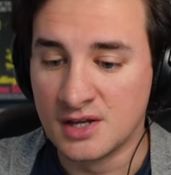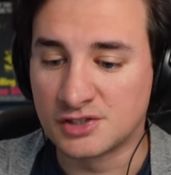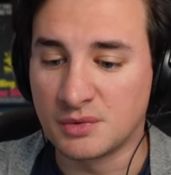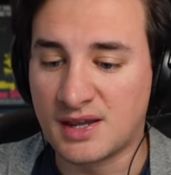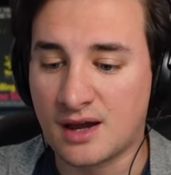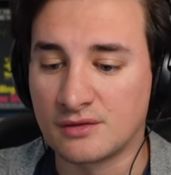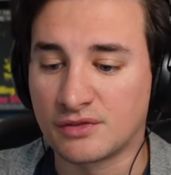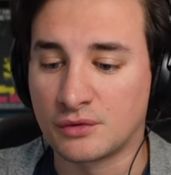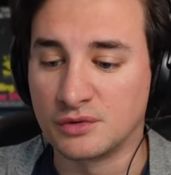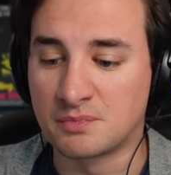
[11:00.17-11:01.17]
So he kind of
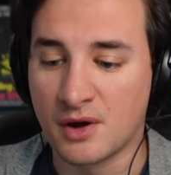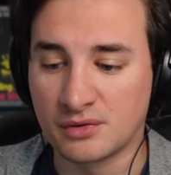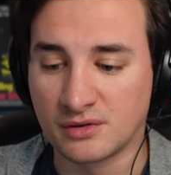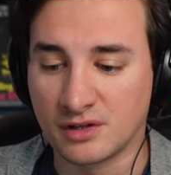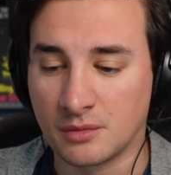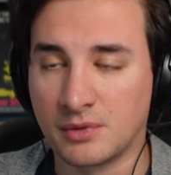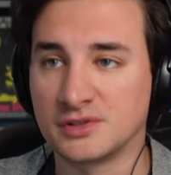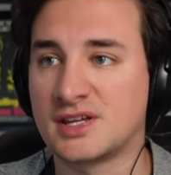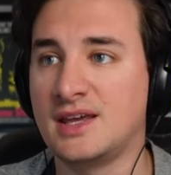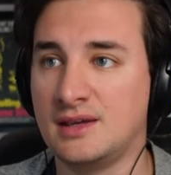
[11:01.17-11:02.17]
threw us both under the
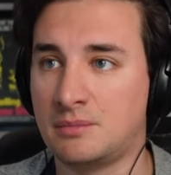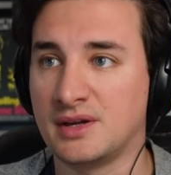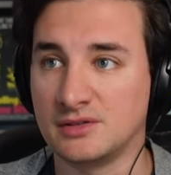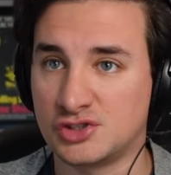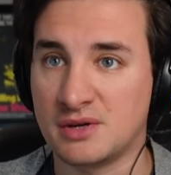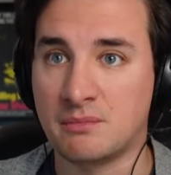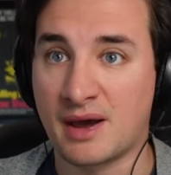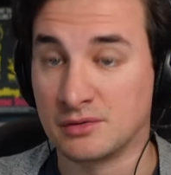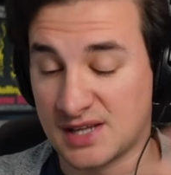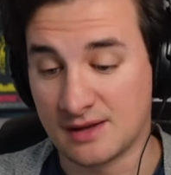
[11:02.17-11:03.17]
bus, he being Jim
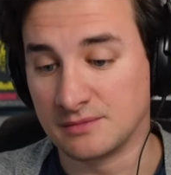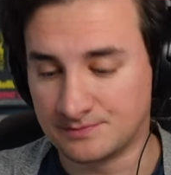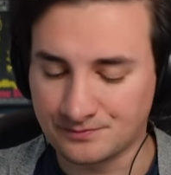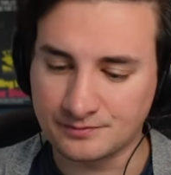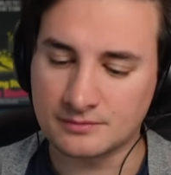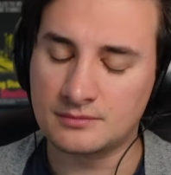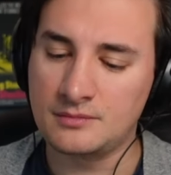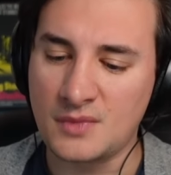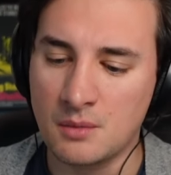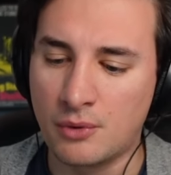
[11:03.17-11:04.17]
Powers and
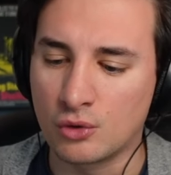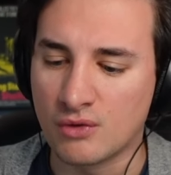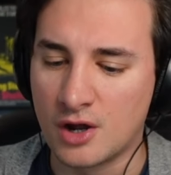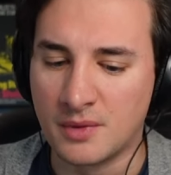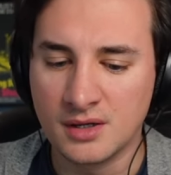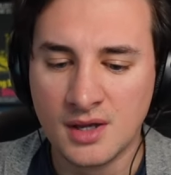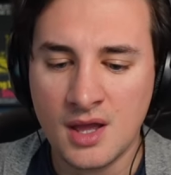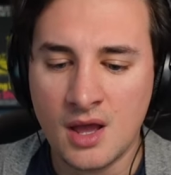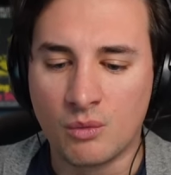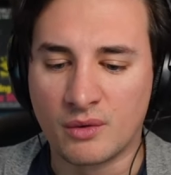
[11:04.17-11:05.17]
Paul Roma,
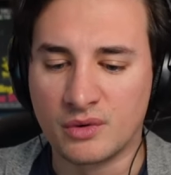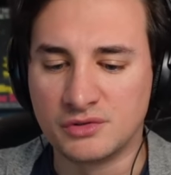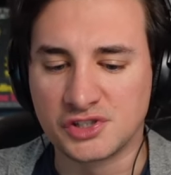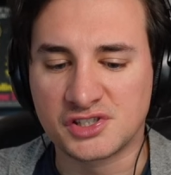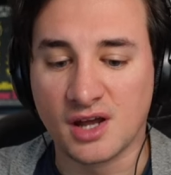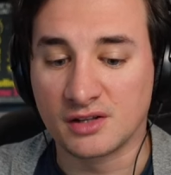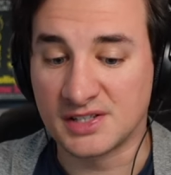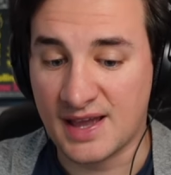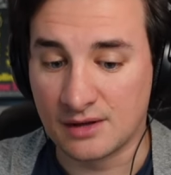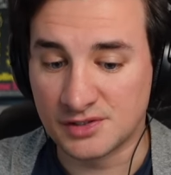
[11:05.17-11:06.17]
when we were just
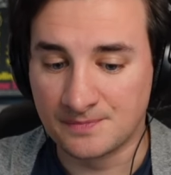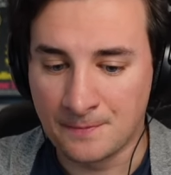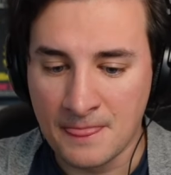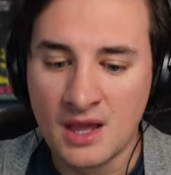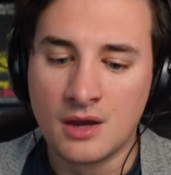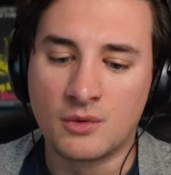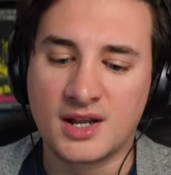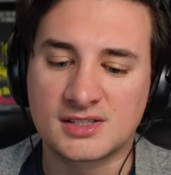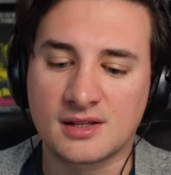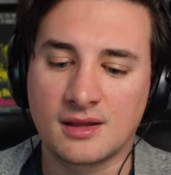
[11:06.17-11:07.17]
starting out. When
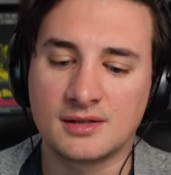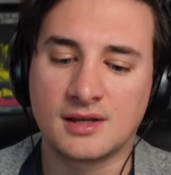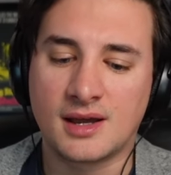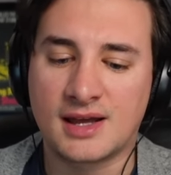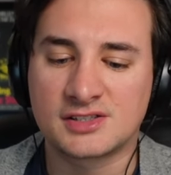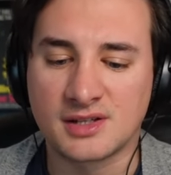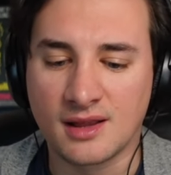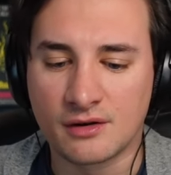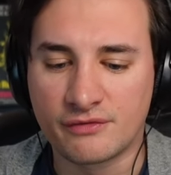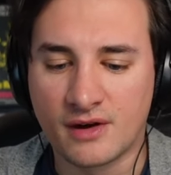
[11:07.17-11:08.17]
asked, asked to
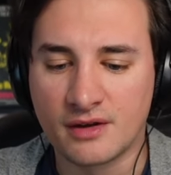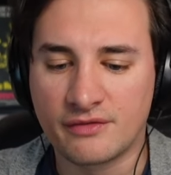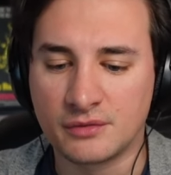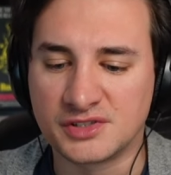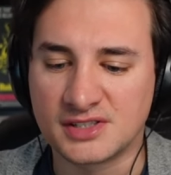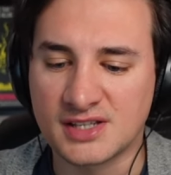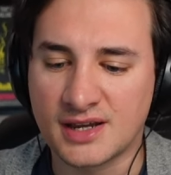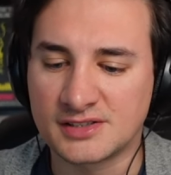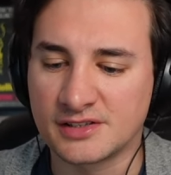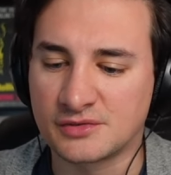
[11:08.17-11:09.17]
clarify if it was
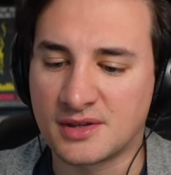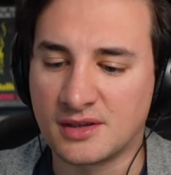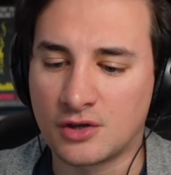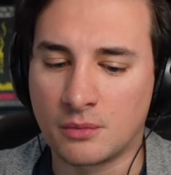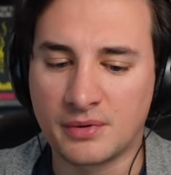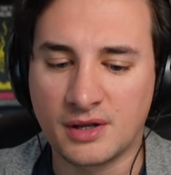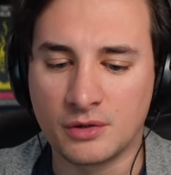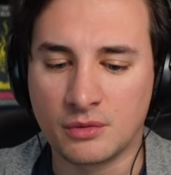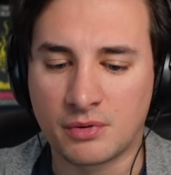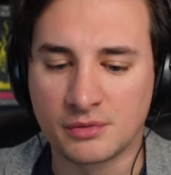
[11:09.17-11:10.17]
executives within the company who
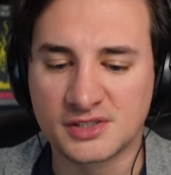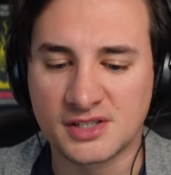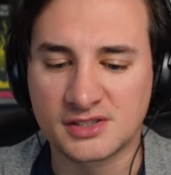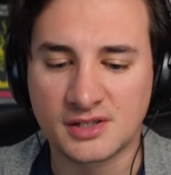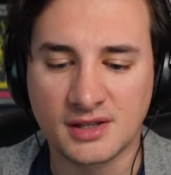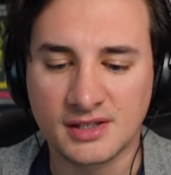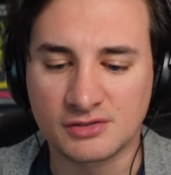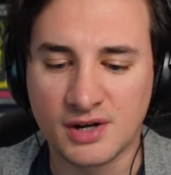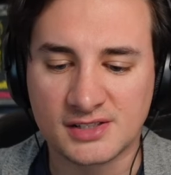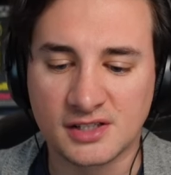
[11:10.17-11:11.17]
were propositioning these
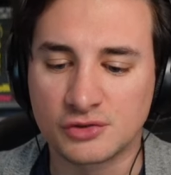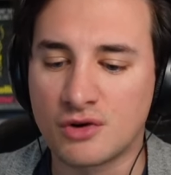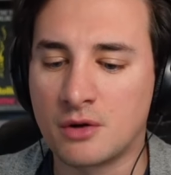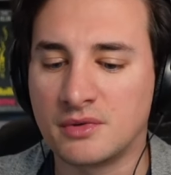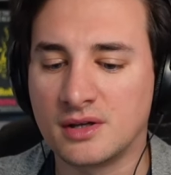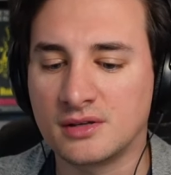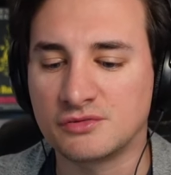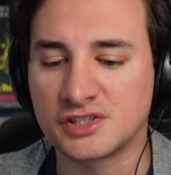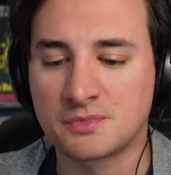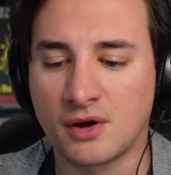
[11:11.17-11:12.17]
wrestlers, Roma
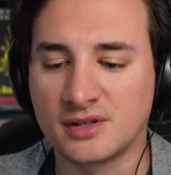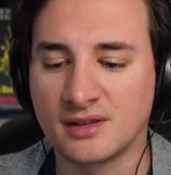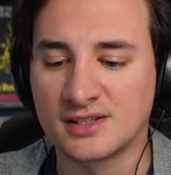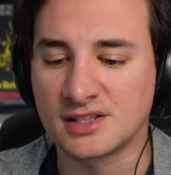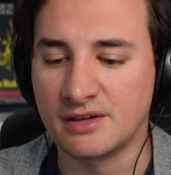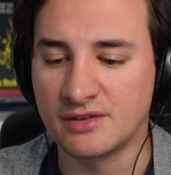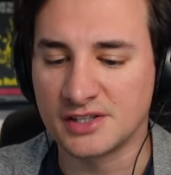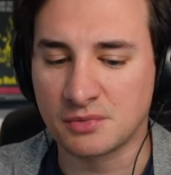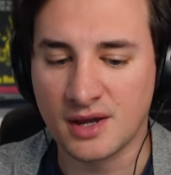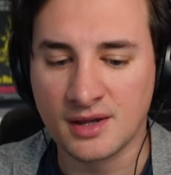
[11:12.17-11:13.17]
responded, let's leave it
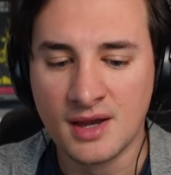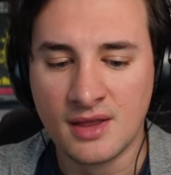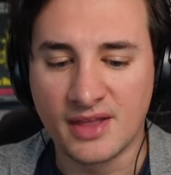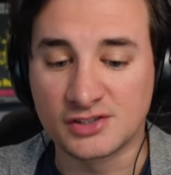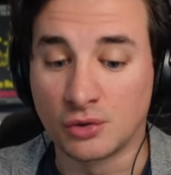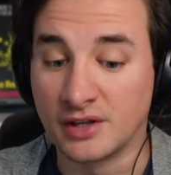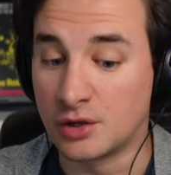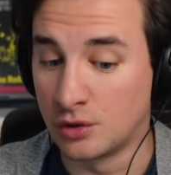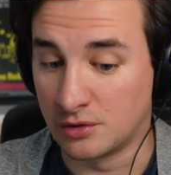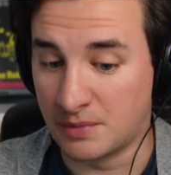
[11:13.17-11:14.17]
this way. That's all it
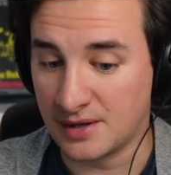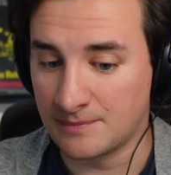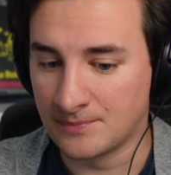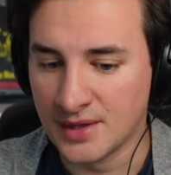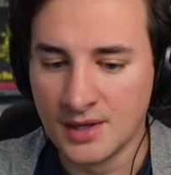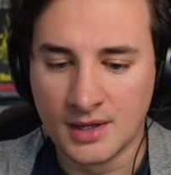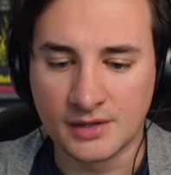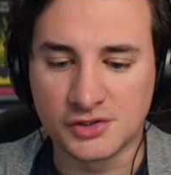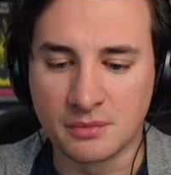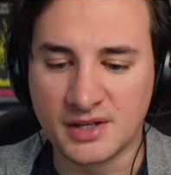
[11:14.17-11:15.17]
could be.
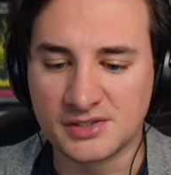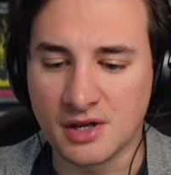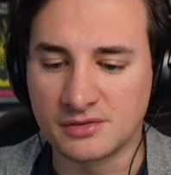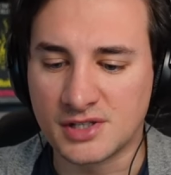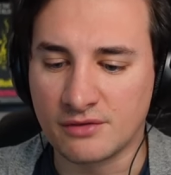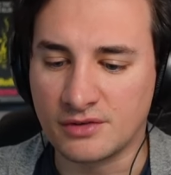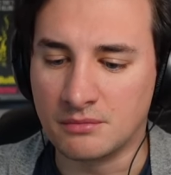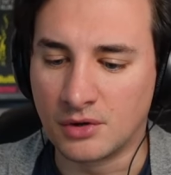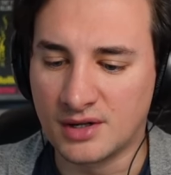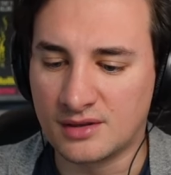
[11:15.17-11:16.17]
If somebody is going to give you
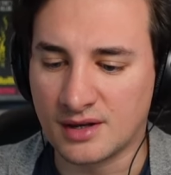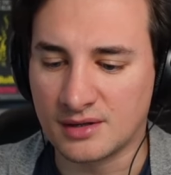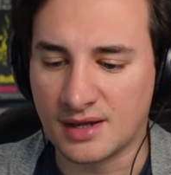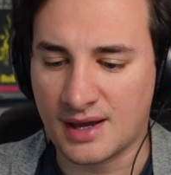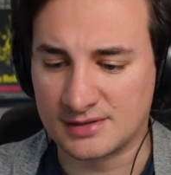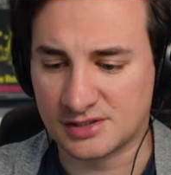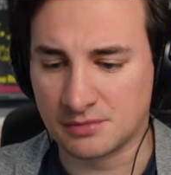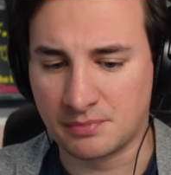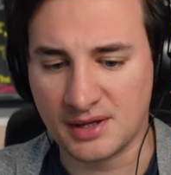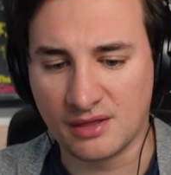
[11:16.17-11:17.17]
money, then it has to
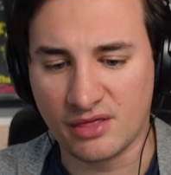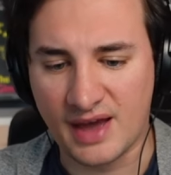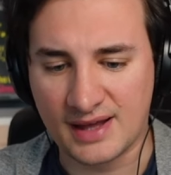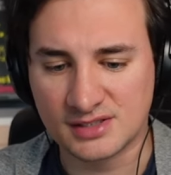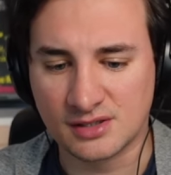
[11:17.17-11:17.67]
be that.